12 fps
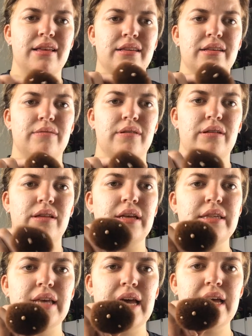this is what it
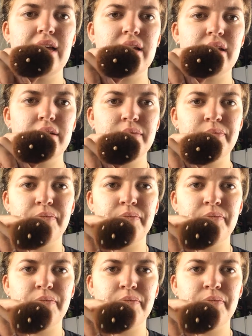looks like.